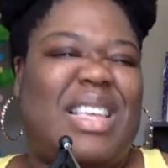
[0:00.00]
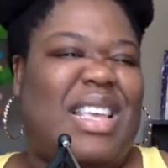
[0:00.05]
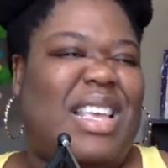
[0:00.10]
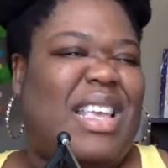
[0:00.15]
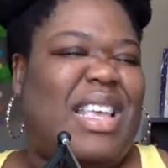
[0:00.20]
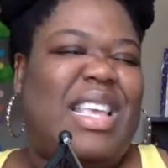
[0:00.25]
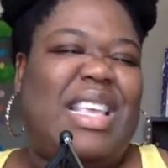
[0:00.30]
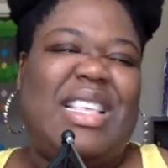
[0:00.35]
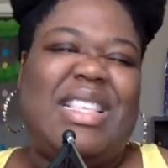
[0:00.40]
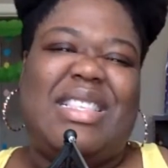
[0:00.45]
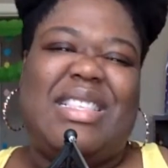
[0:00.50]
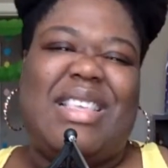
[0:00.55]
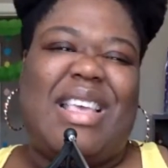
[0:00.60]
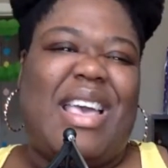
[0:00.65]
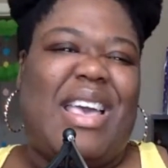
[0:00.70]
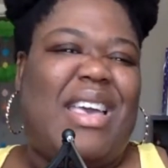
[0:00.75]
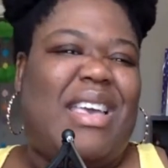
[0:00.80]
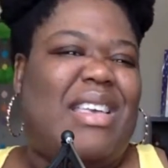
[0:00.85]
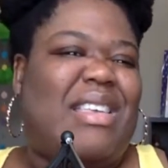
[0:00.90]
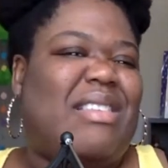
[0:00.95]
He's
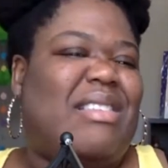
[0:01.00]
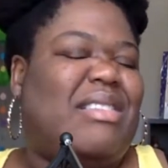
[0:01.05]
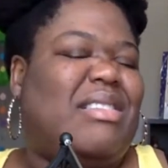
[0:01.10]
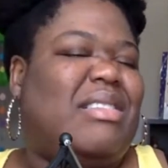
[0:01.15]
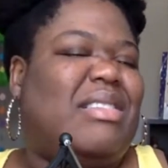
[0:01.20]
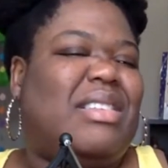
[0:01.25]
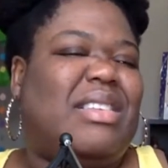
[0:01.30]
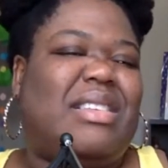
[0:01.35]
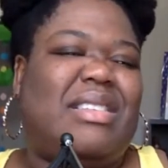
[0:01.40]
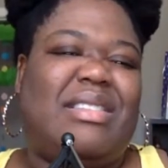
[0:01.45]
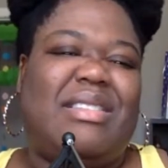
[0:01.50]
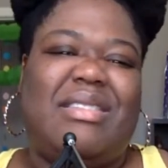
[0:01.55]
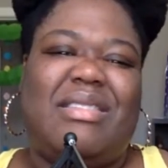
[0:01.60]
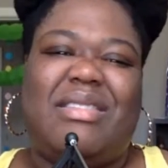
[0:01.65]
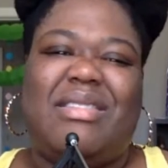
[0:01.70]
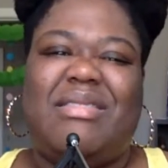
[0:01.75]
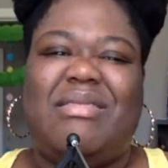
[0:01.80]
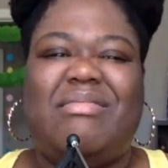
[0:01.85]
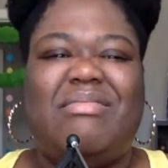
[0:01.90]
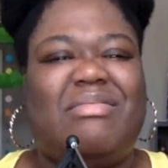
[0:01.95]
not.
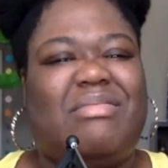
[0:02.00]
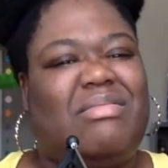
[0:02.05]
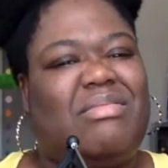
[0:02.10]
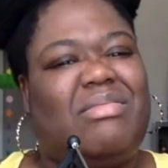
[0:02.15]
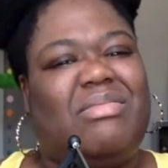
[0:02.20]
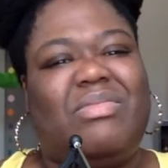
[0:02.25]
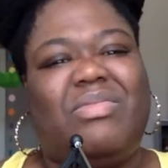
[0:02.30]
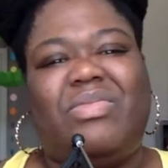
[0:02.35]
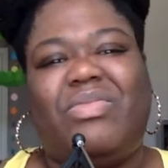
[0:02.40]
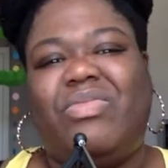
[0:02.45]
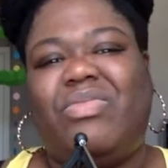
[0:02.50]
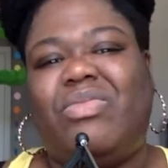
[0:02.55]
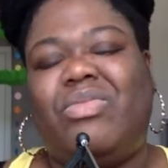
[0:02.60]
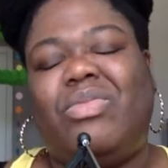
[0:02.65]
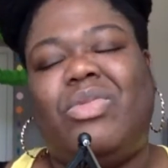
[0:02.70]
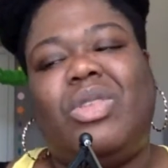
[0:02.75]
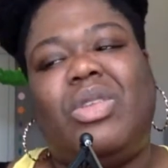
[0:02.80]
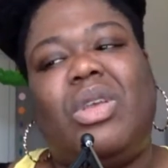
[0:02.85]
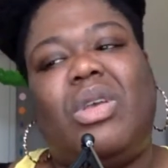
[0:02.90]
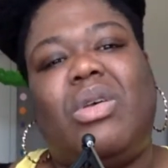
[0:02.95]
Mm,
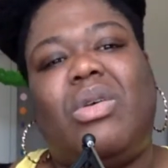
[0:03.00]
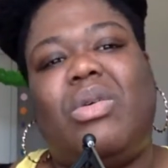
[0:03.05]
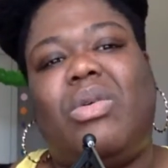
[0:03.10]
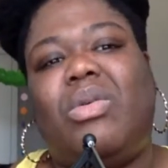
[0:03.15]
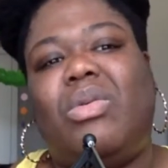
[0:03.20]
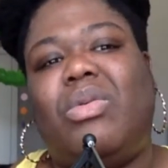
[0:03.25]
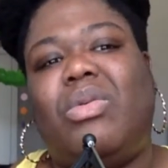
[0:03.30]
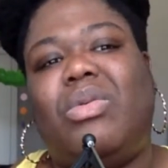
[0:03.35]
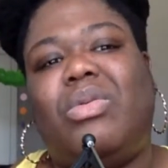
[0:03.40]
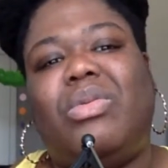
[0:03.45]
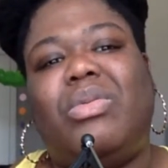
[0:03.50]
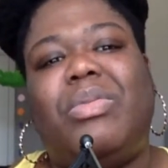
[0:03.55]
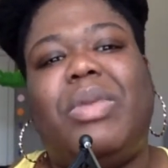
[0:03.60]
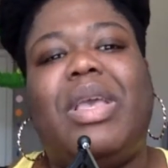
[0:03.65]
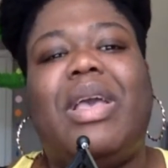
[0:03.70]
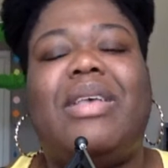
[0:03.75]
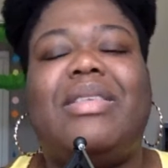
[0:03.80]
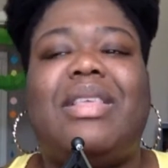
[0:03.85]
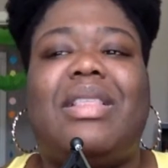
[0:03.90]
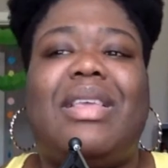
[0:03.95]
no.
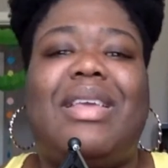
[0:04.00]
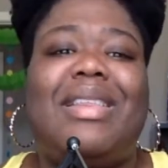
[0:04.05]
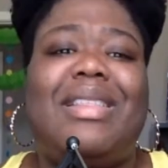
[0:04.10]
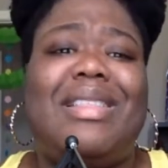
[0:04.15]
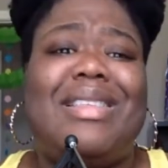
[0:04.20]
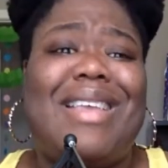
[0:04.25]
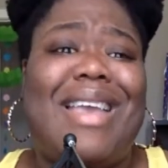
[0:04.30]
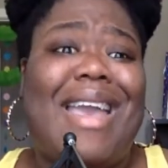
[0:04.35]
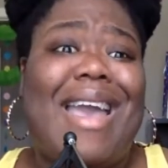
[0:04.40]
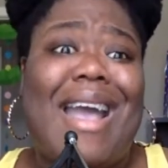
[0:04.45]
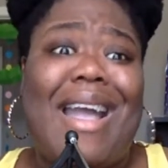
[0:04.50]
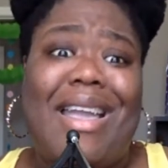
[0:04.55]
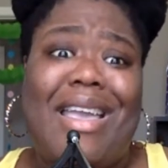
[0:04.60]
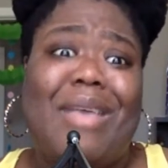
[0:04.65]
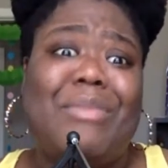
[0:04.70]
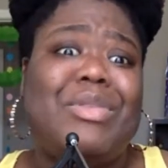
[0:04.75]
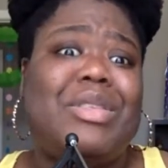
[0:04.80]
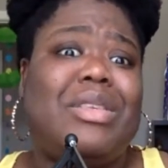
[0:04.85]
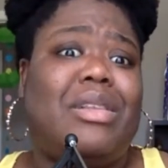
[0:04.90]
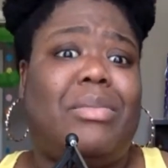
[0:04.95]
Because at the end of the day, I
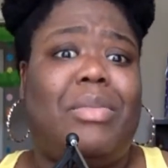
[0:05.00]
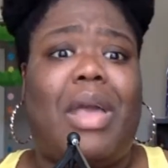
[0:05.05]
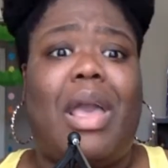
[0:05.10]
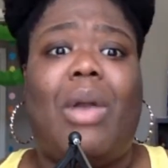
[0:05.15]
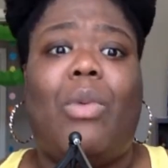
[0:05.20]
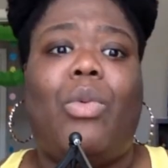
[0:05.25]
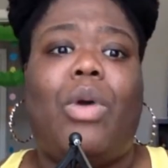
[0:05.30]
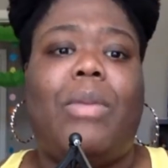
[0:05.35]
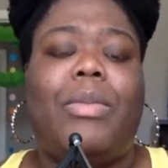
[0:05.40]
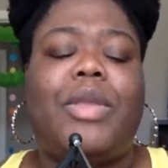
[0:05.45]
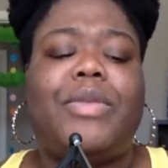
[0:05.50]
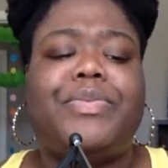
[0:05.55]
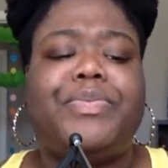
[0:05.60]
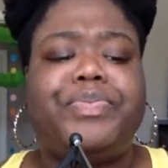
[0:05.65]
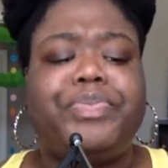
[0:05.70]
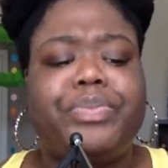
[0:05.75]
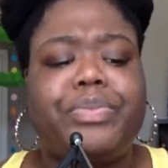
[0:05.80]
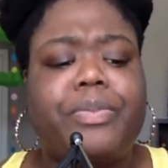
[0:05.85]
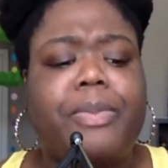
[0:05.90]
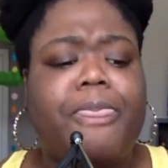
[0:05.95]
am still a black woman.
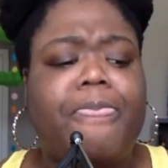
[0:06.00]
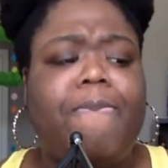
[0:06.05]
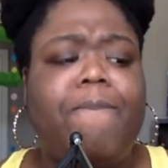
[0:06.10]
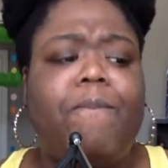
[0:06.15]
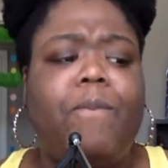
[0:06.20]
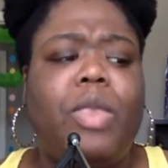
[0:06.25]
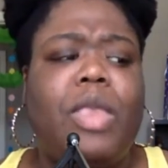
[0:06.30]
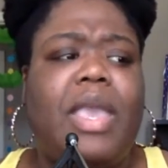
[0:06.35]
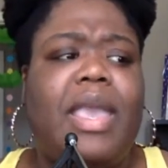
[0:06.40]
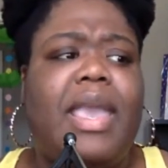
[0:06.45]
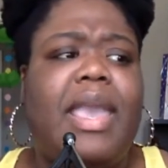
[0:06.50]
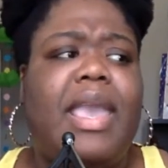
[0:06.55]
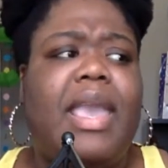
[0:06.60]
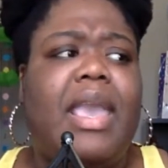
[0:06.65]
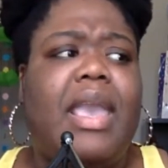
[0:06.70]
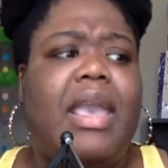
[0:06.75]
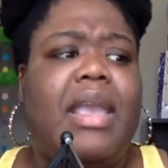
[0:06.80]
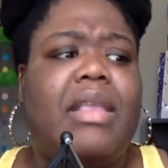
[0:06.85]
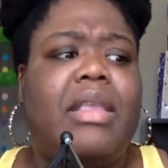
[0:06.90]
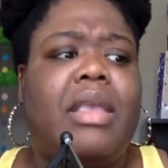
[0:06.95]

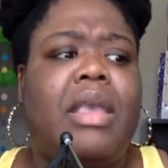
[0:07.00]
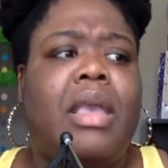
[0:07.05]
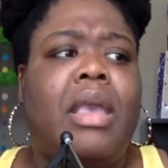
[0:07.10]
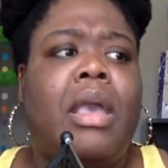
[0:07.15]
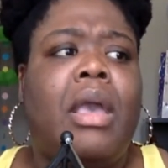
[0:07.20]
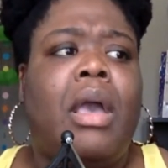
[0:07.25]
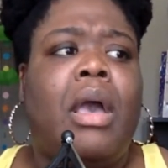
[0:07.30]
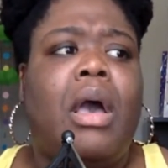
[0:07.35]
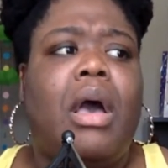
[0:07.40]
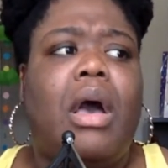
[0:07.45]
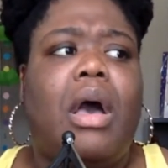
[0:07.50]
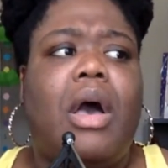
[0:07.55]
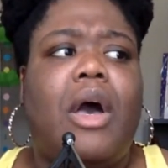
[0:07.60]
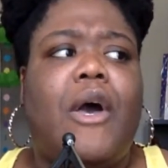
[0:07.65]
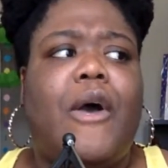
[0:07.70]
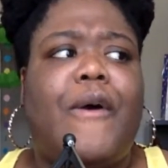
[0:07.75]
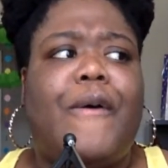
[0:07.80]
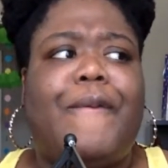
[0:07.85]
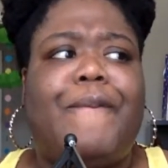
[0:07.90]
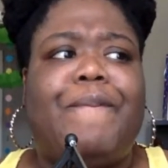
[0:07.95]
And
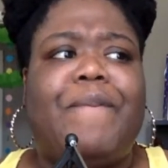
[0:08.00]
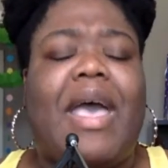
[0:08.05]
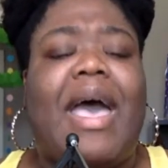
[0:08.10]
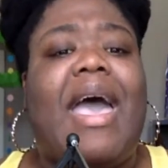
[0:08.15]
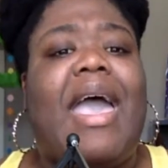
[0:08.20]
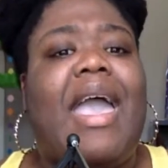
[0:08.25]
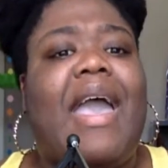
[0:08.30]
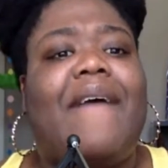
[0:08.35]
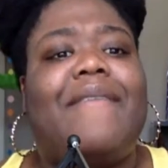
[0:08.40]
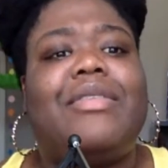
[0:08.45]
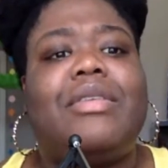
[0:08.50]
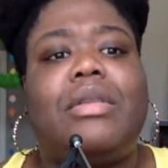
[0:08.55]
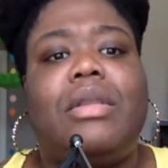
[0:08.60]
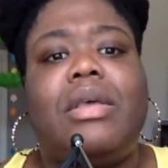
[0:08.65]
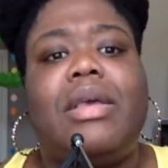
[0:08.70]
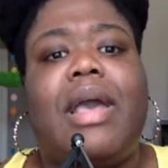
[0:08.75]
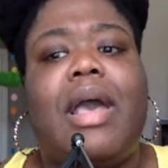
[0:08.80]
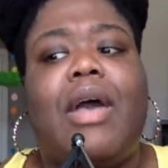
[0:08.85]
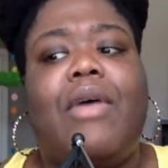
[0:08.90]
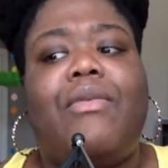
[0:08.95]
I have to
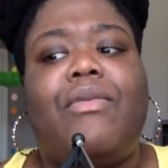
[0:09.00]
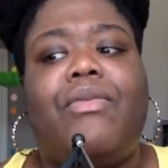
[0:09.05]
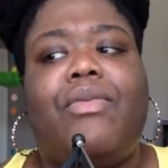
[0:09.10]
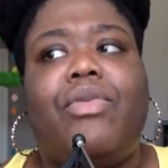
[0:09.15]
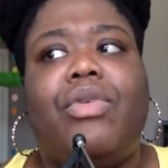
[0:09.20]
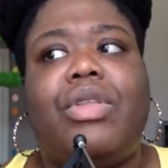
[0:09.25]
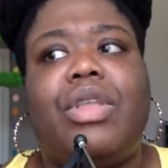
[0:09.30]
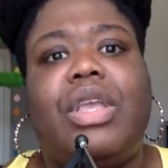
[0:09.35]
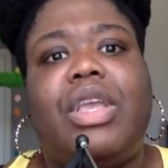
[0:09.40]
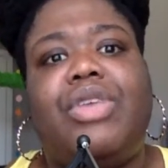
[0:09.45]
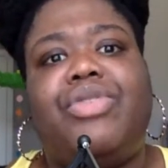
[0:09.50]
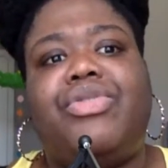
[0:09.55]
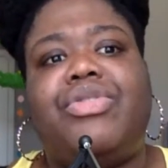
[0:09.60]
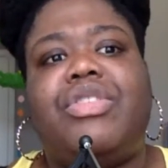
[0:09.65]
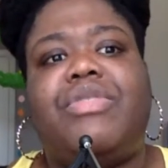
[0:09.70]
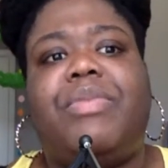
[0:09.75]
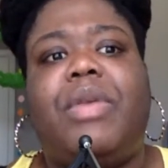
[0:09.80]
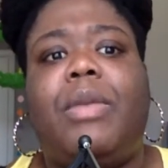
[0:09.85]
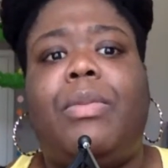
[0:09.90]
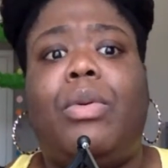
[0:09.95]
look out for the interests
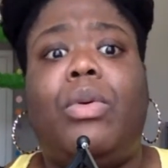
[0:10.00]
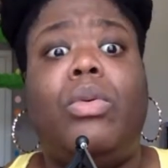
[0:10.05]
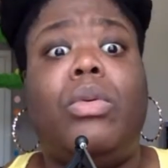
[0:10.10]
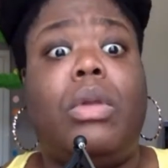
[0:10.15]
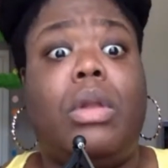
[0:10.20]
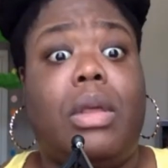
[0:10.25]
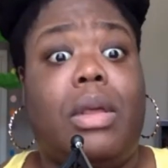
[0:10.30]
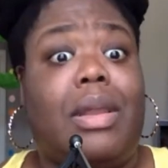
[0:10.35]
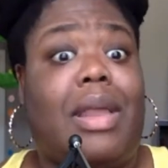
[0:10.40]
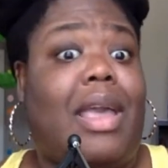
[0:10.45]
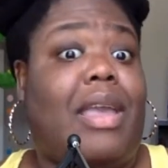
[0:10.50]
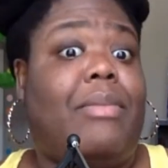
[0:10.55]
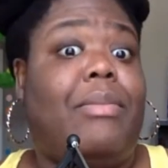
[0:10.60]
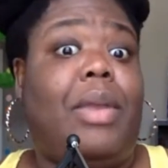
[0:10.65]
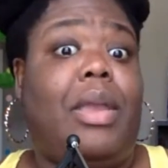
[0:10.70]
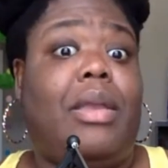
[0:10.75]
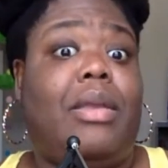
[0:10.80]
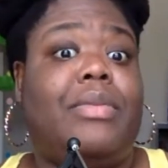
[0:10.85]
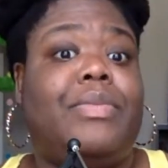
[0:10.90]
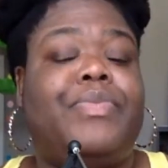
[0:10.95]
of people who look like
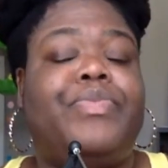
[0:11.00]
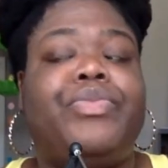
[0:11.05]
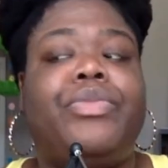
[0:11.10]
me.